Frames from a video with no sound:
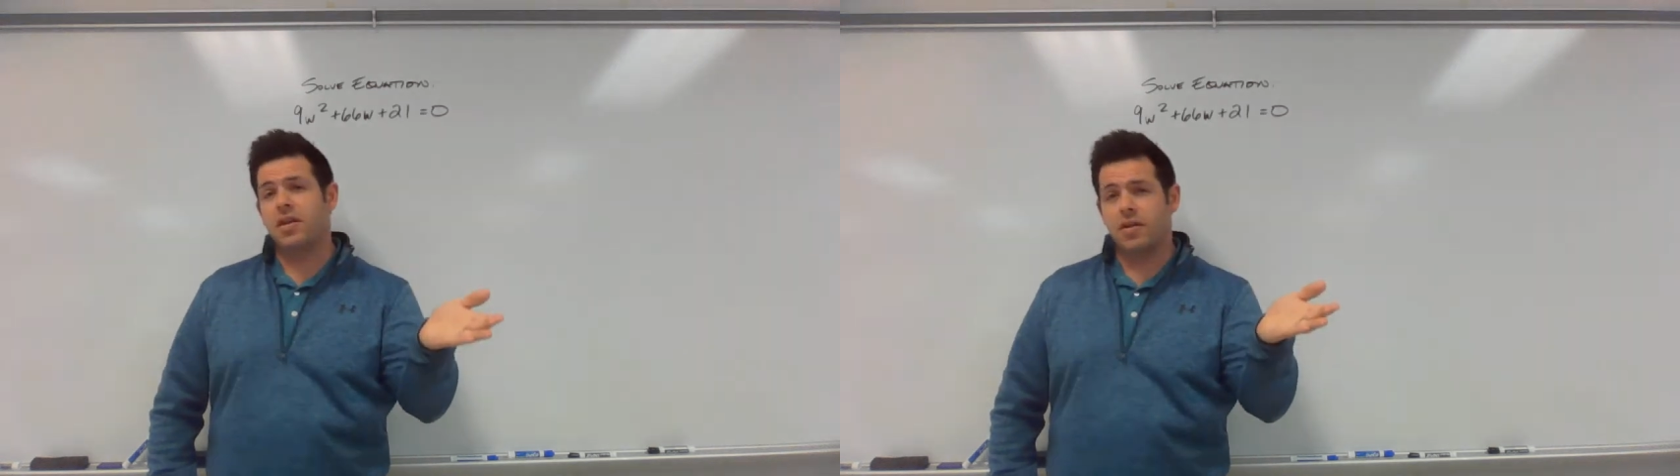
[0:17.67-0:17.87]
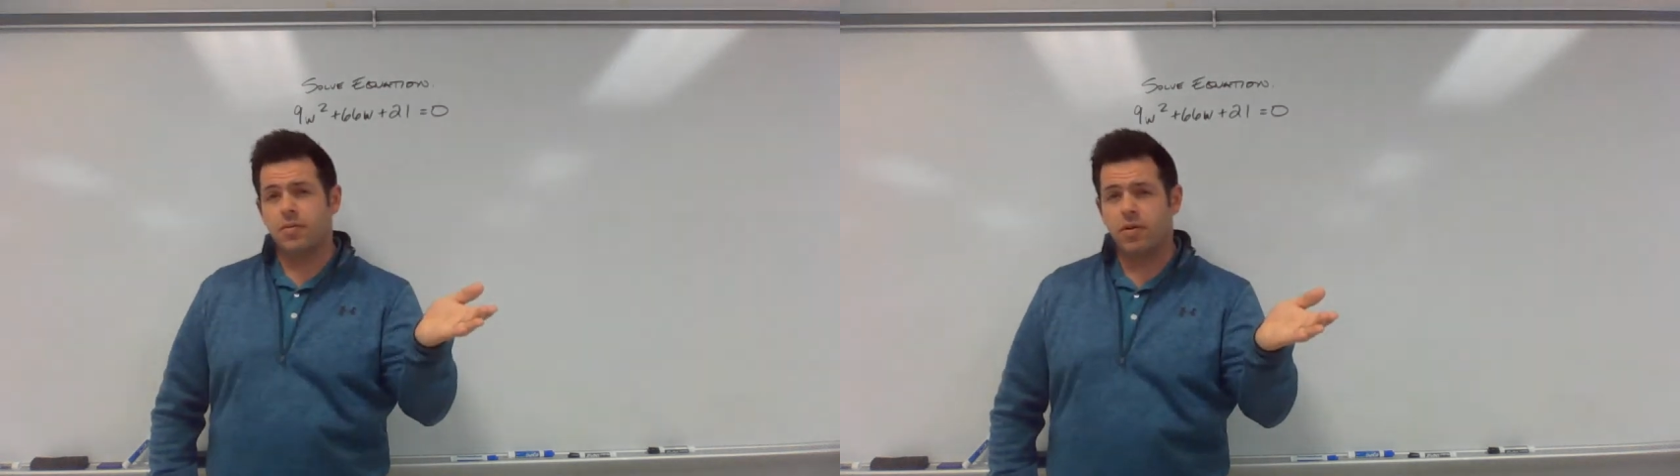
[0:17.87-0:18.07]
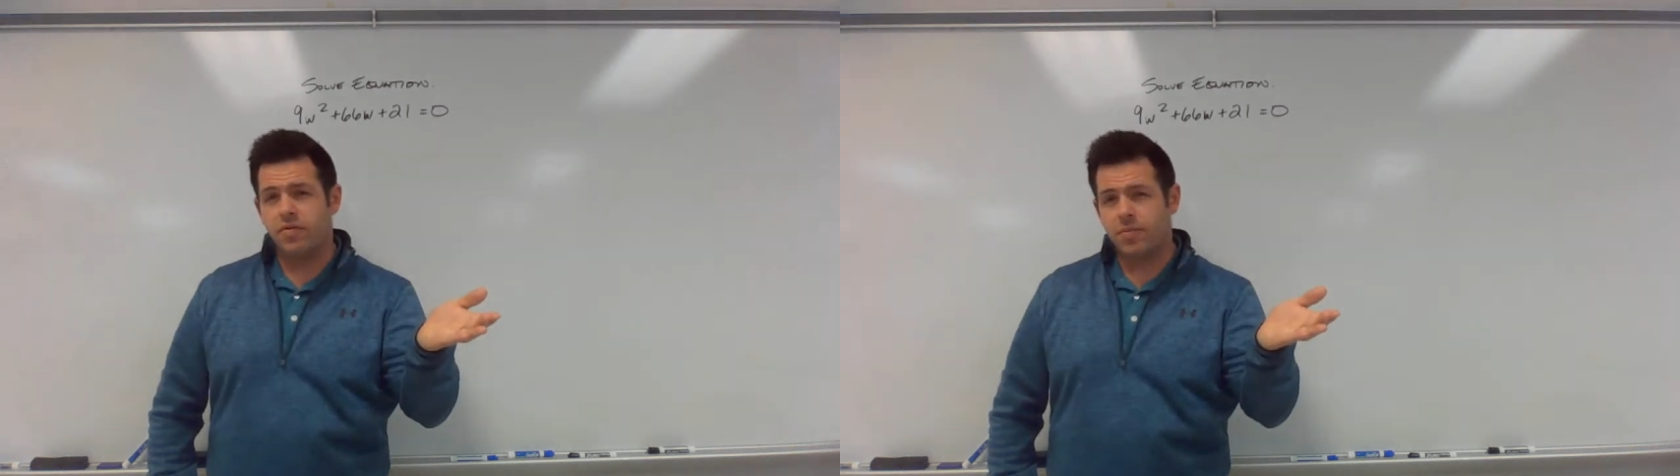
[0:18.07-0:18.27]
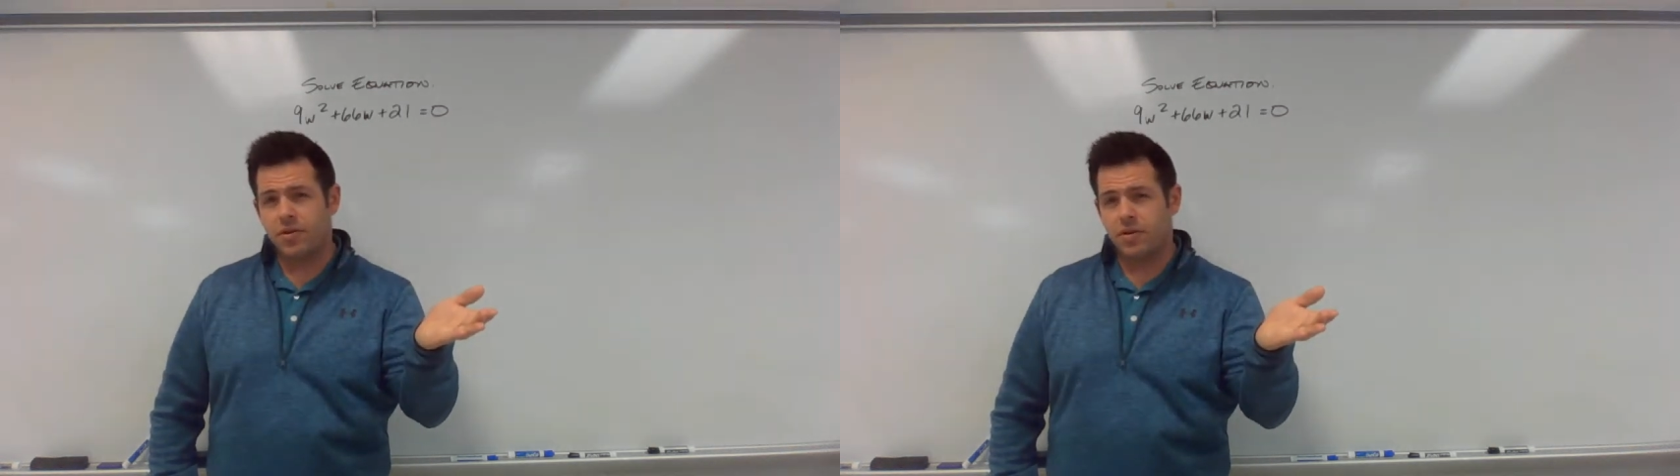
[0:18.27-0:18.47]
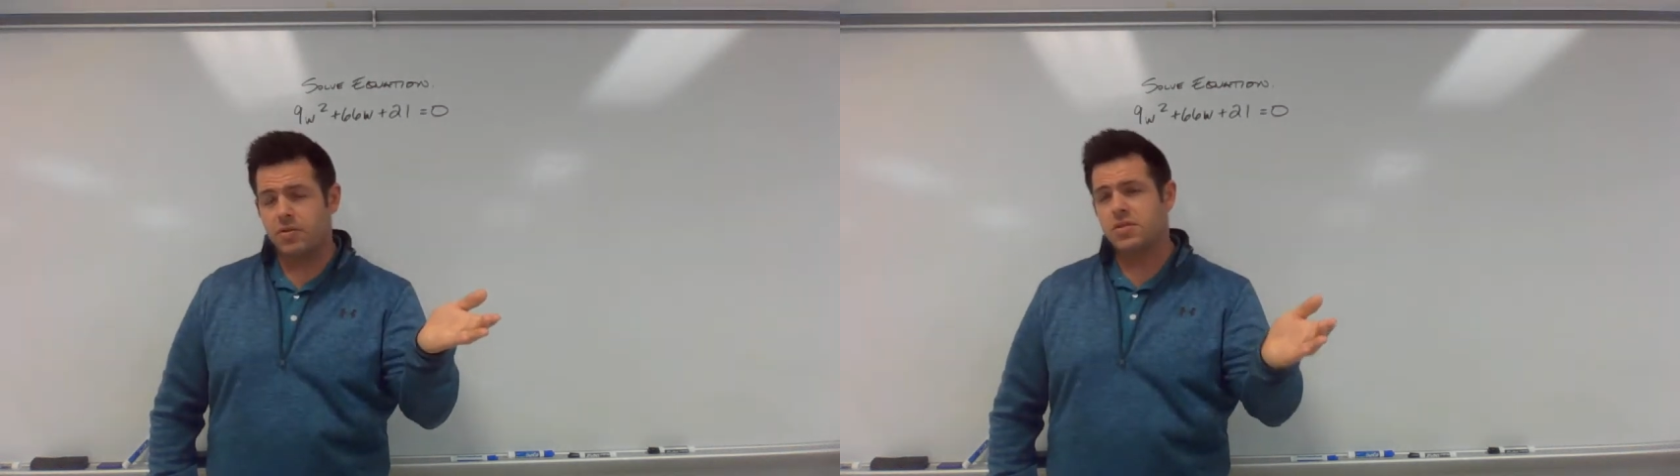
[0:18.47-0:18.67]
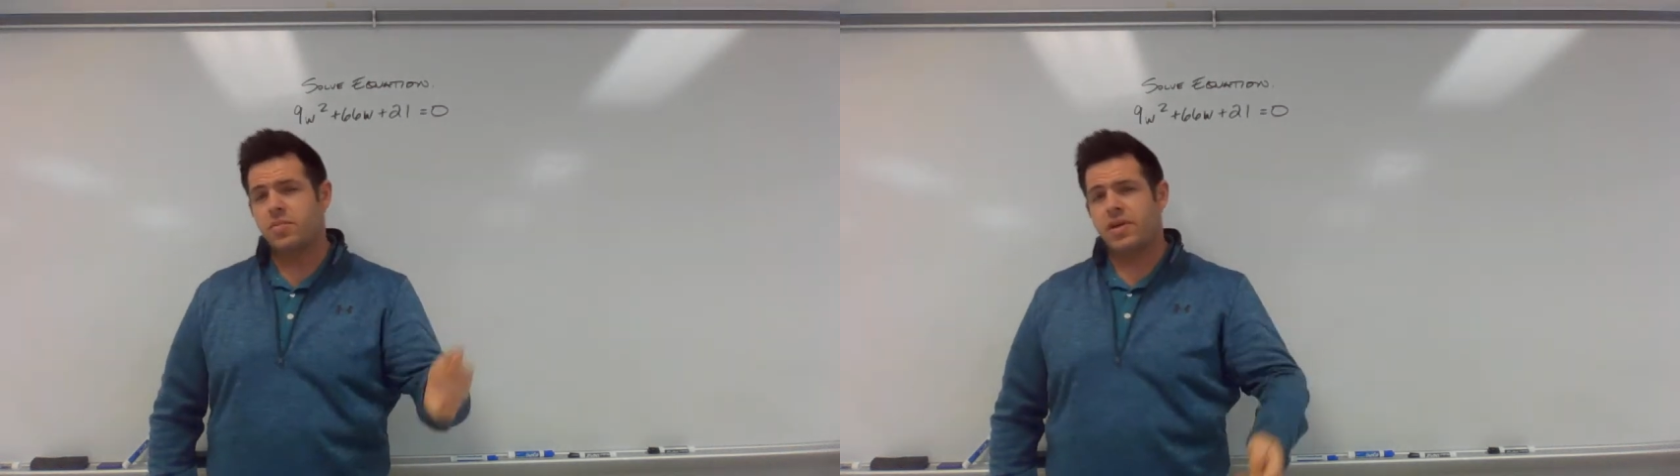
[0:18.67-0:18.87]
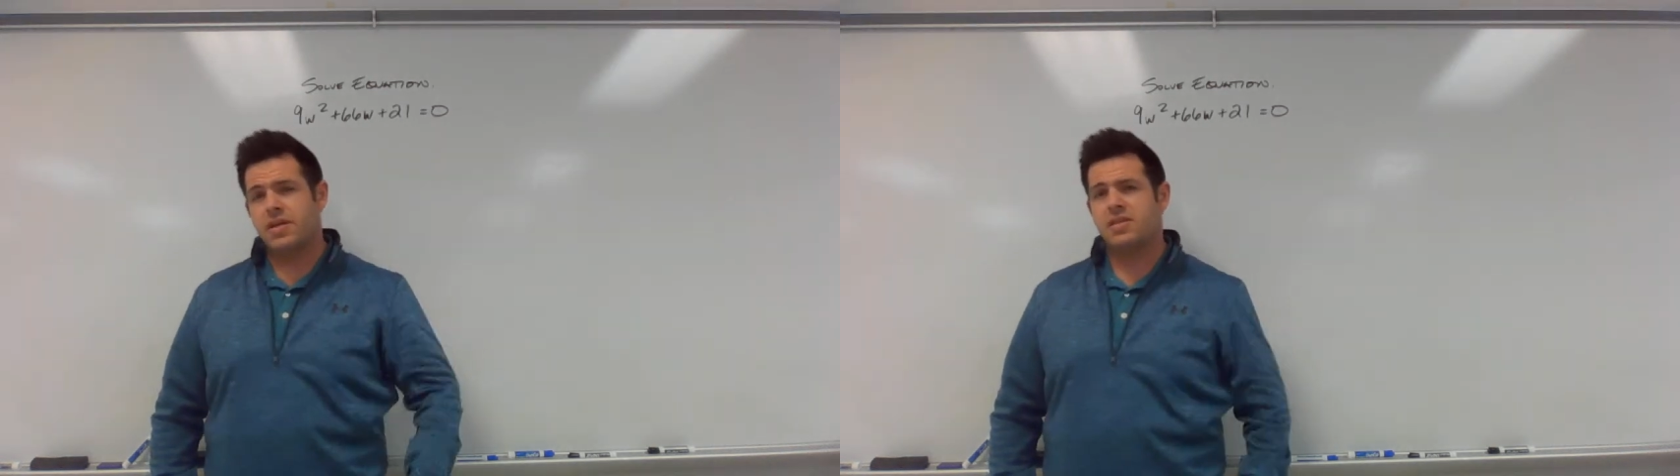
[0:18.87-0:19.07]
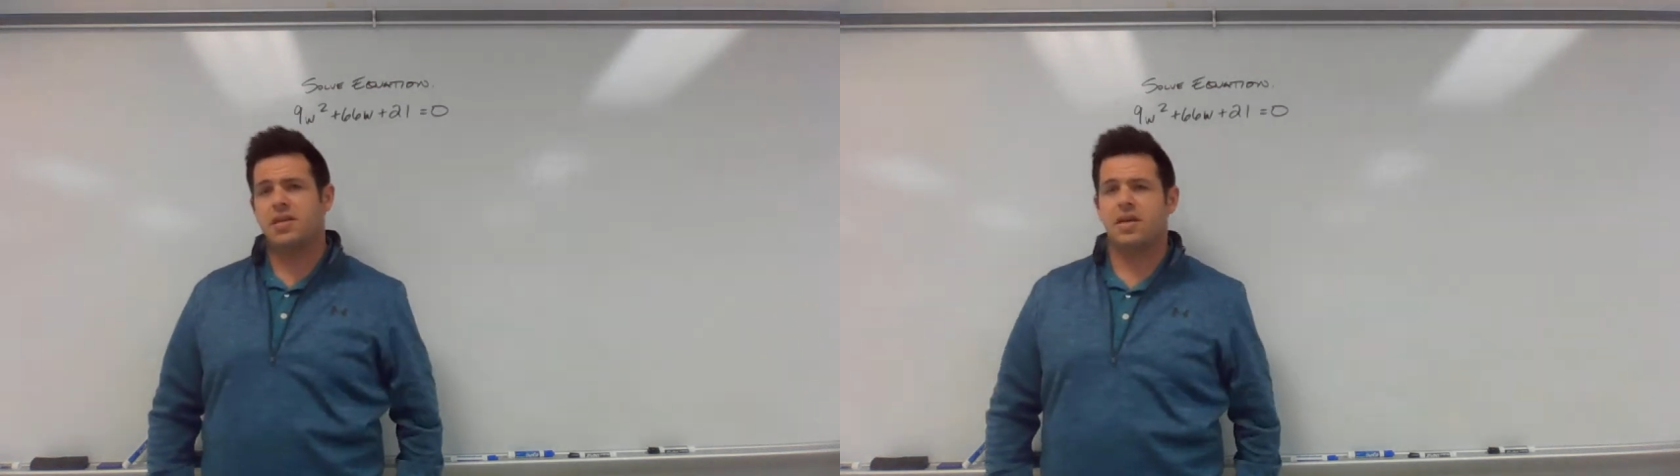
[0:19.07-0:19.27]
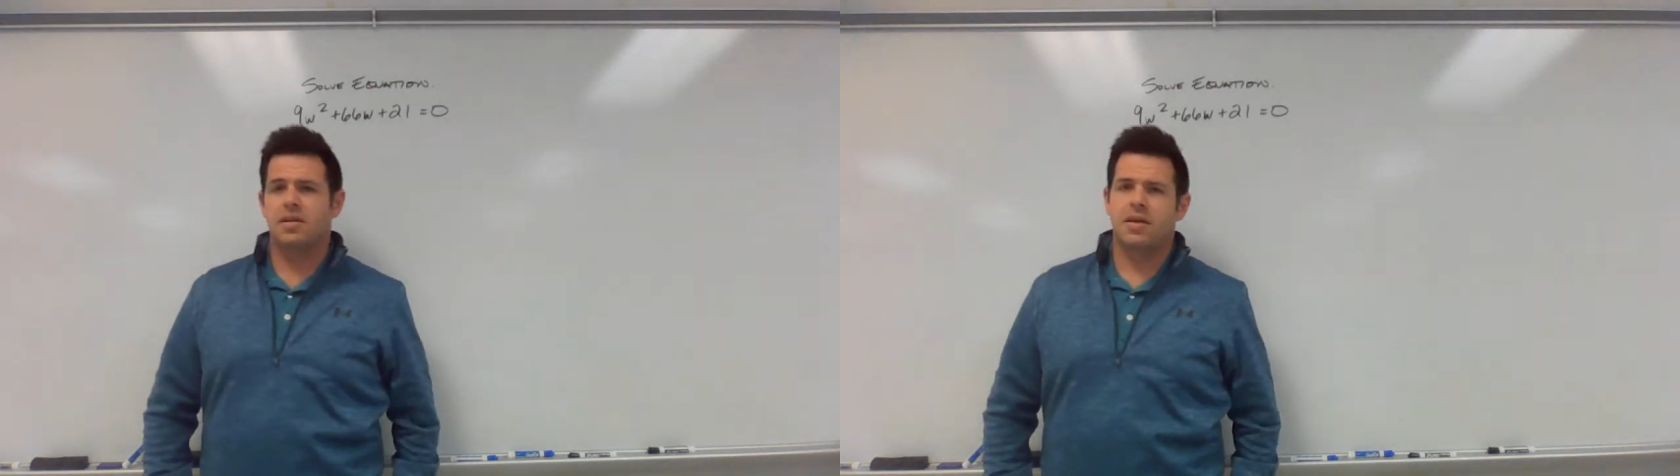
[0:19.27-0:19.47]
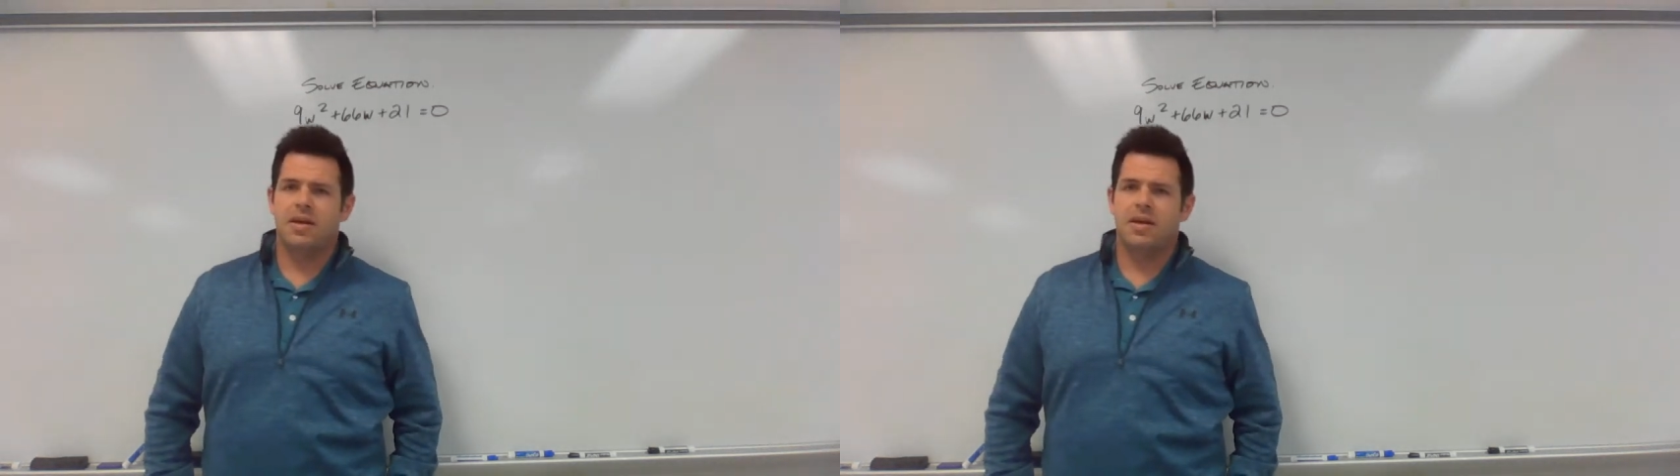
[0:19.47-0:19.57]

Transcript: another one from your notes on the back side.